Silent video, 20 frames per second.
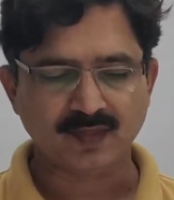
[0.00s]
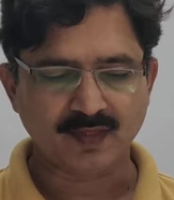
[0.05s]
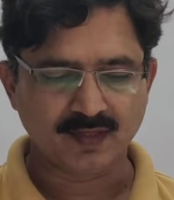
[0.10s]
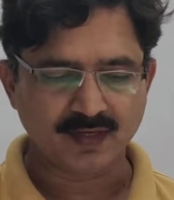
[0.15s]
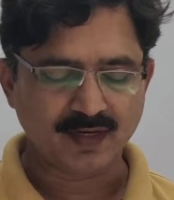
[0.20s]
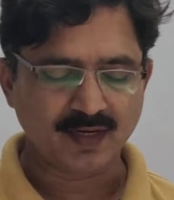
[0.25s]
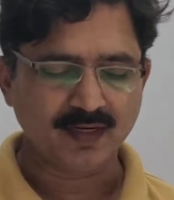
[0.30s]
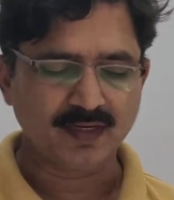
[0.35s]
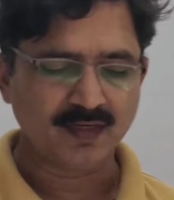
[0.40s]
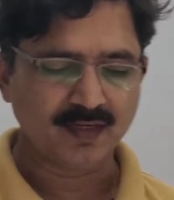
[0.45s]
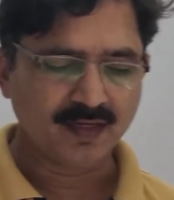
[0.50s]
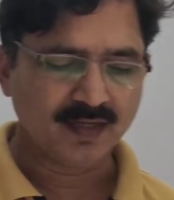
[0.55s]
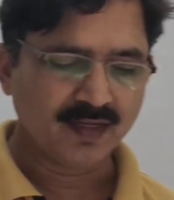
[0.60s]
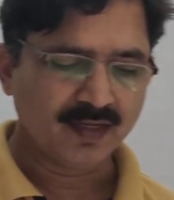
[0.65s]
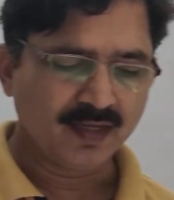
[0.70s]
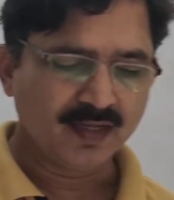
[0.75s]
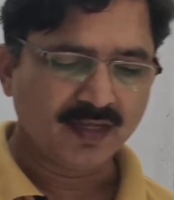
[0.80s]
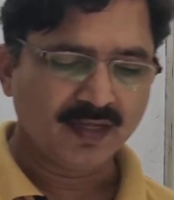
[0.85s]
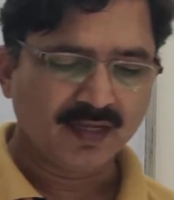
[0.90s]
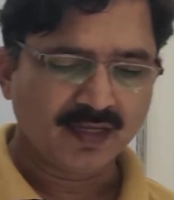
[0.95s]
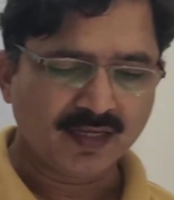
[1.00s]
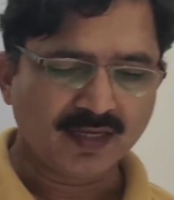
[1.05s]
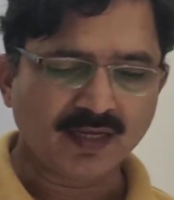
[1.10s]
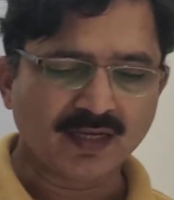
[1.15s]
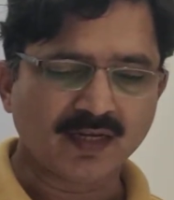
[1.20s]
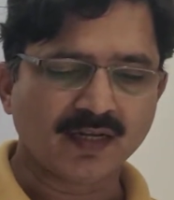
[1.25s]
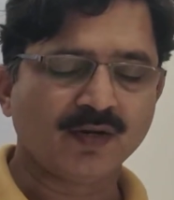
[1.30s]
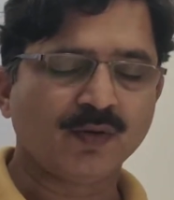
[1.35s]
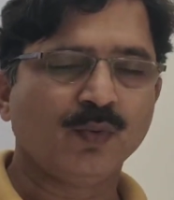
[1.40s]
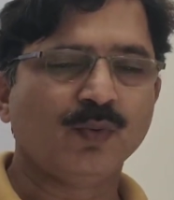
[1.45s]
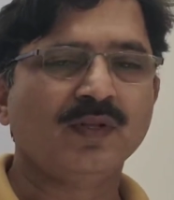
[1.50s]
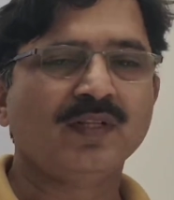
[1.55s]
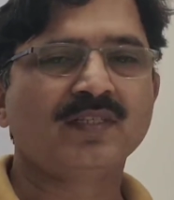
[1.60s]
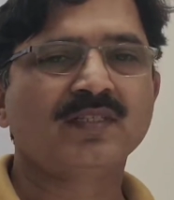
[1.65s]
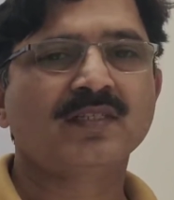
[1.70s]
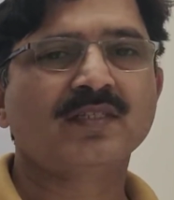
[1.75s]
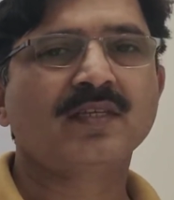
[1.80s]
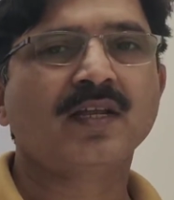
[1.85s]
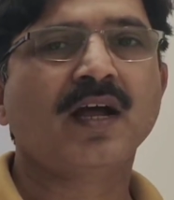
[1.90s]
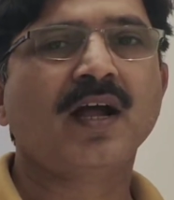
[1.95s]
Right? Here we'll
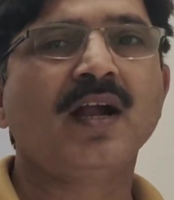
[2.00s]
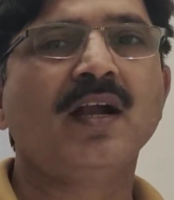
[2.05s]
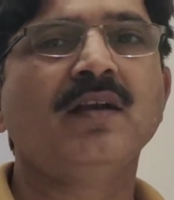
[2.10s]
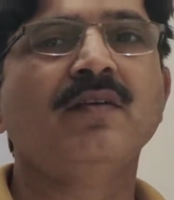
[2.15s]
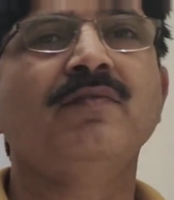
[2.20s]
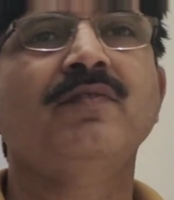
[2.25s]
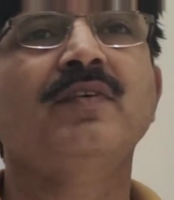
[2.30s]
start